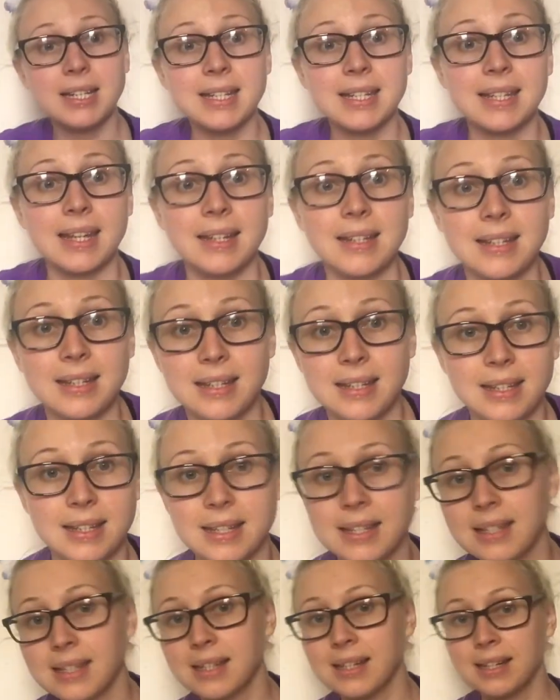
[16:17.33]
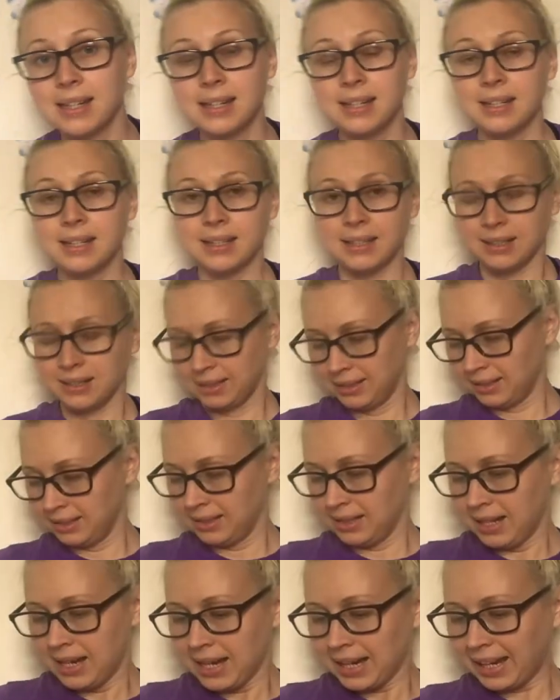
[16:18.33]
a sentence?
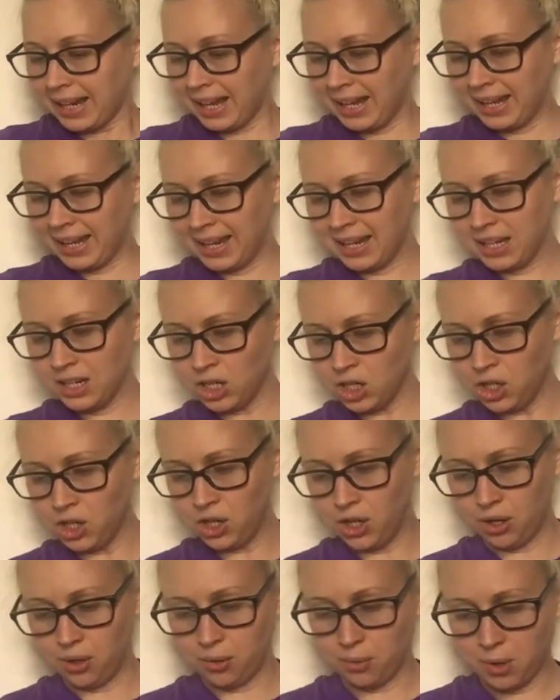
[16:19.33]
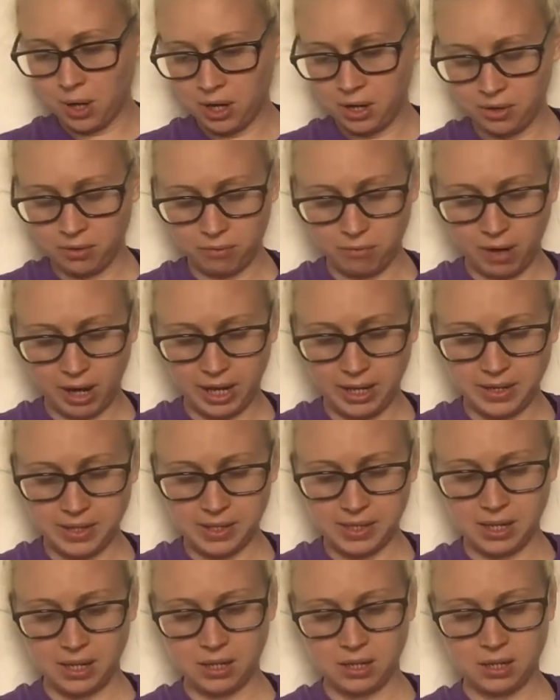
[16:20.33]
Can you write the
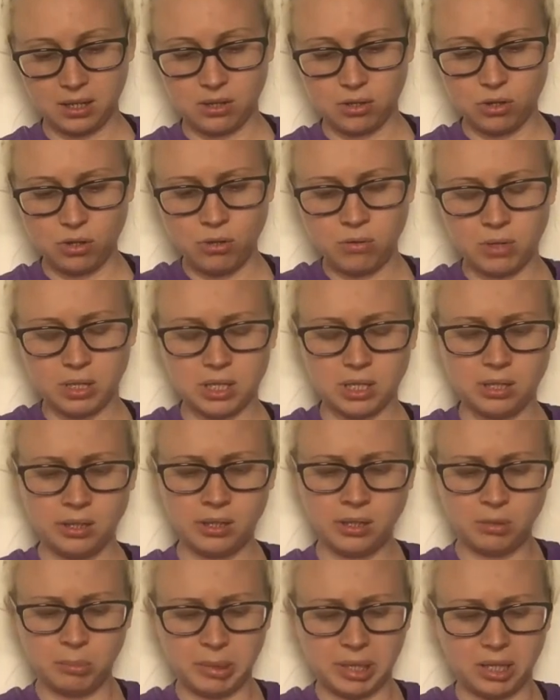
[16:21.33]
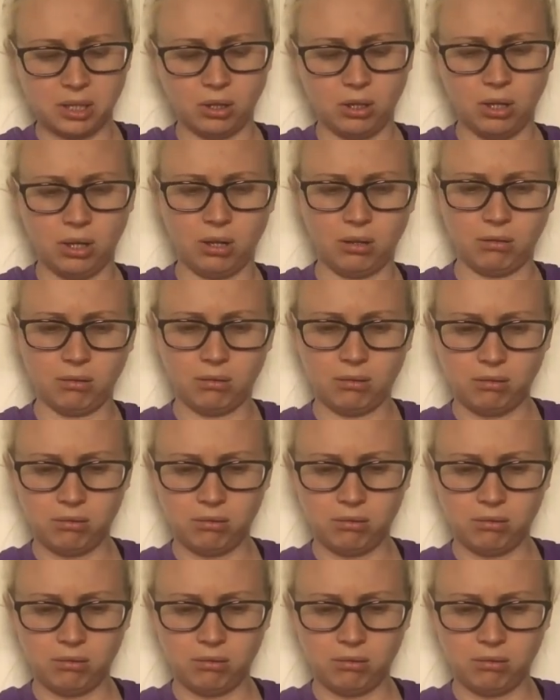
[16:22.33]
sentence? Oh, it's a little bit long.